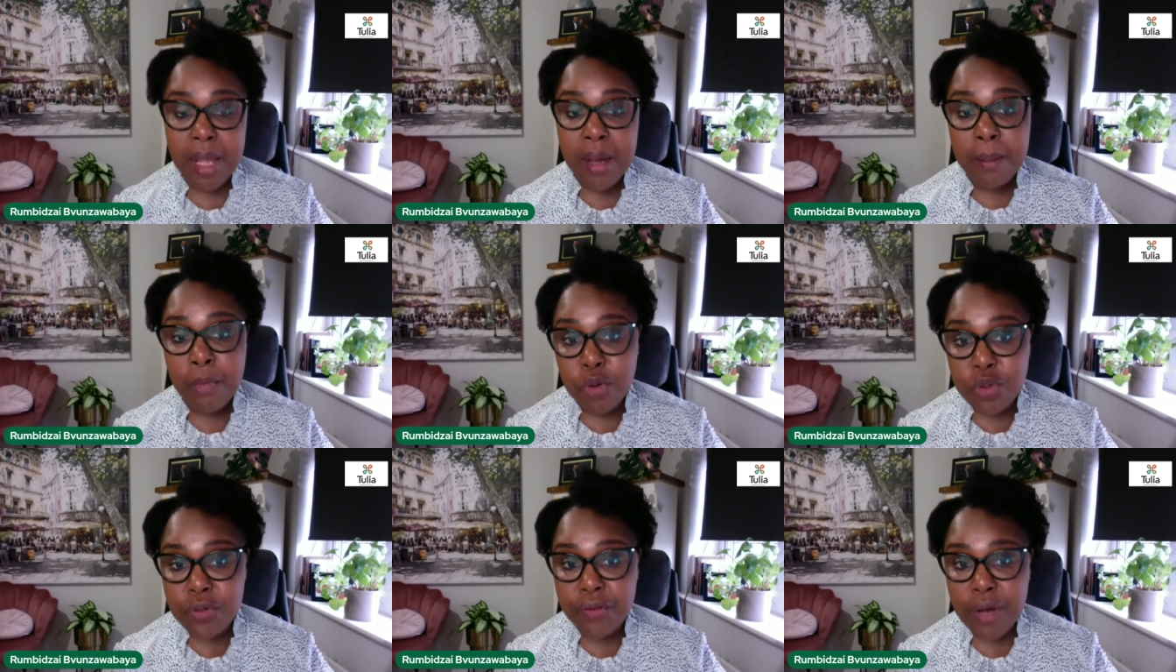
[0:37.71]

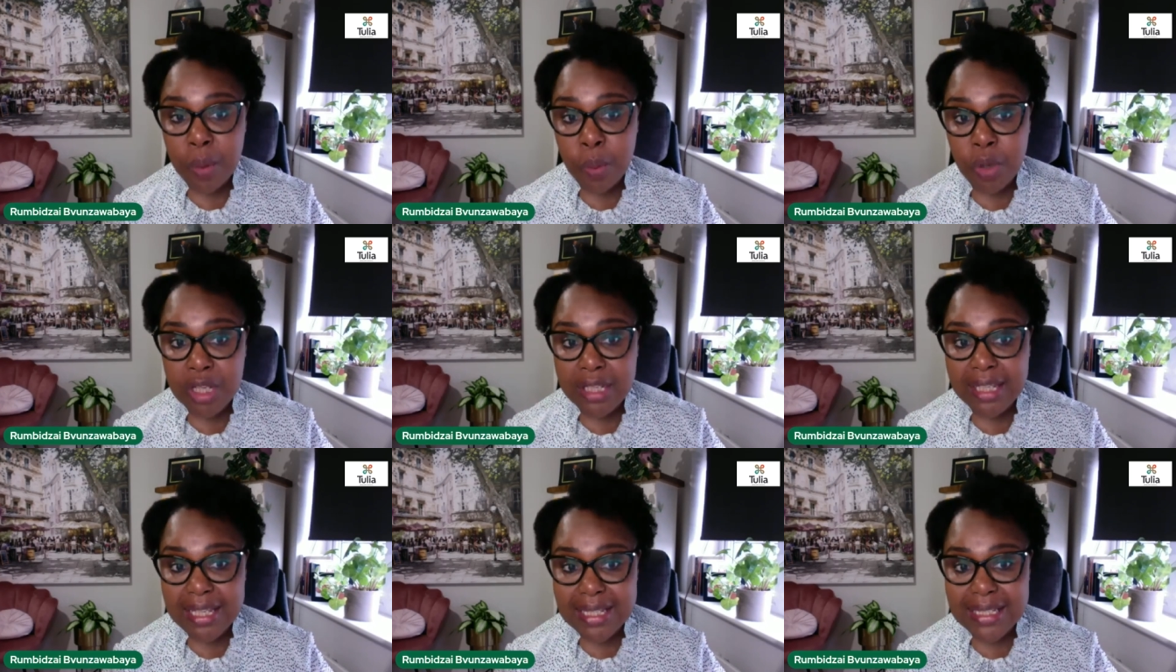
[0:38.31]
Most of our
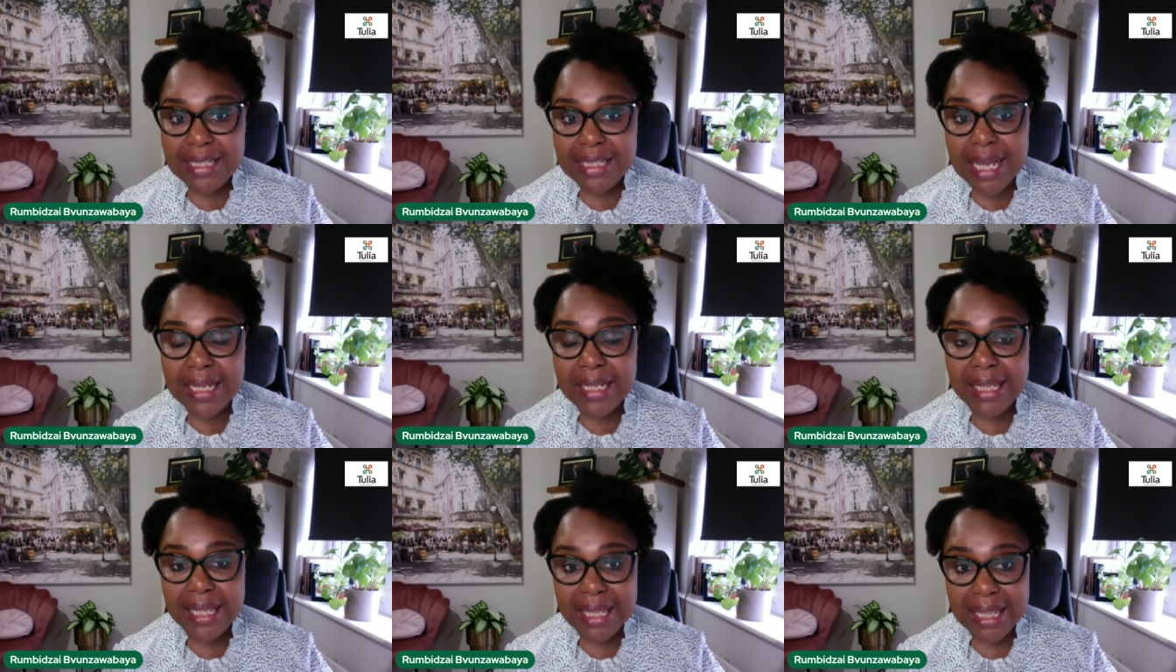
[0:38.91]
work is done
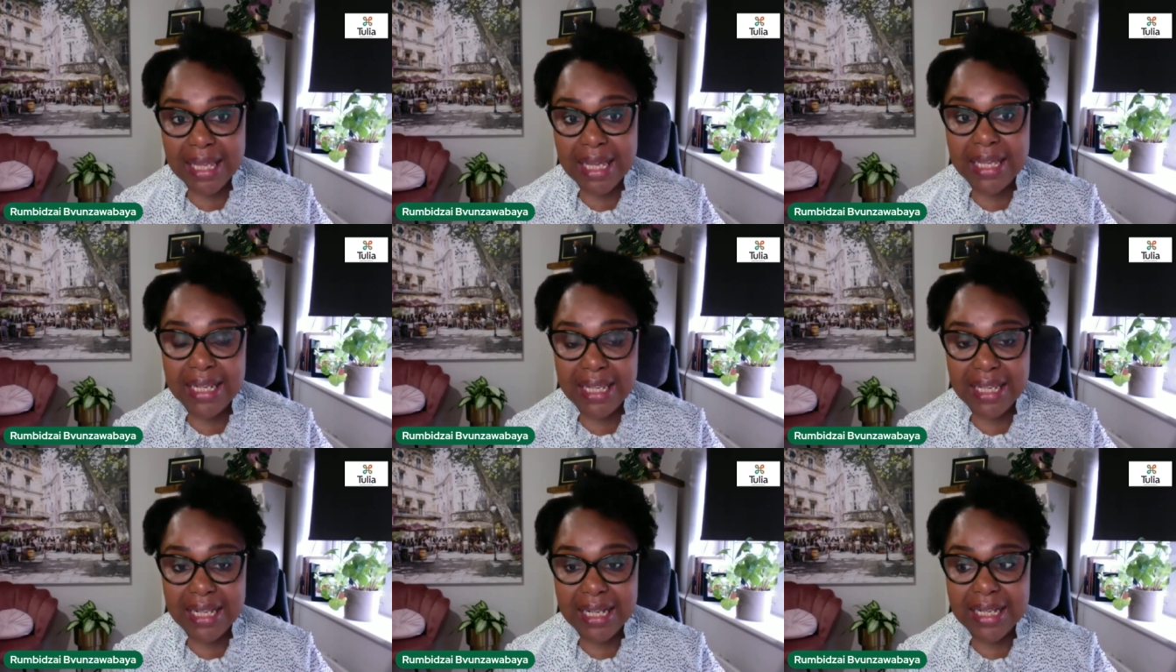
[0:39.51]
here in
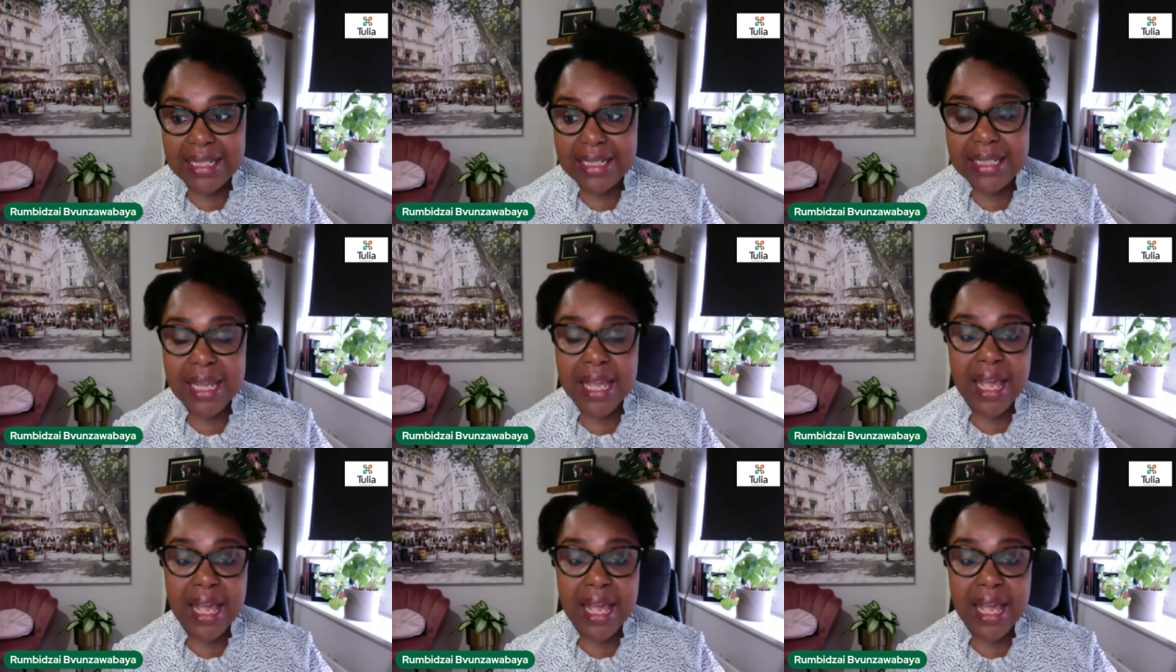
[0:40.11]
England,